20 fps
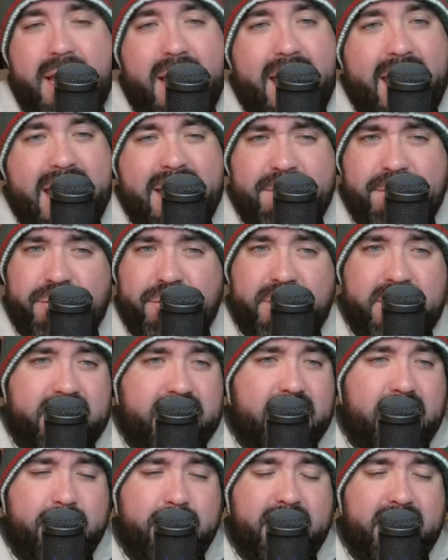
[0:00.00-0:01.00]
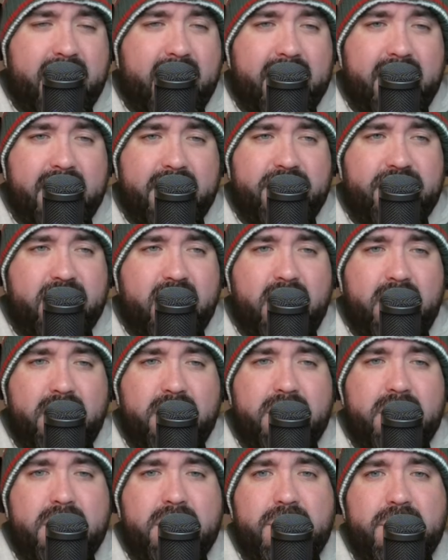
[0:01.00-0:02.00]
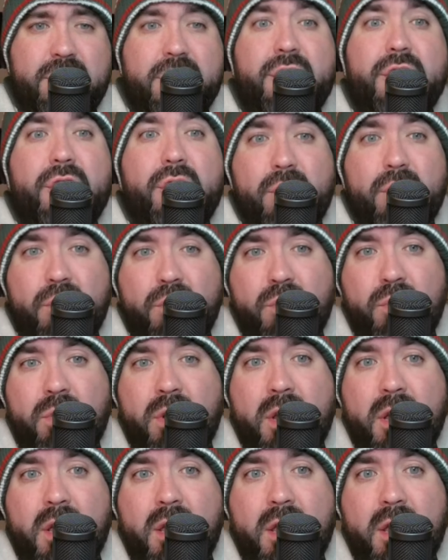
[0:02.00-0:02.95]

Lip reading: every team in the NHL knew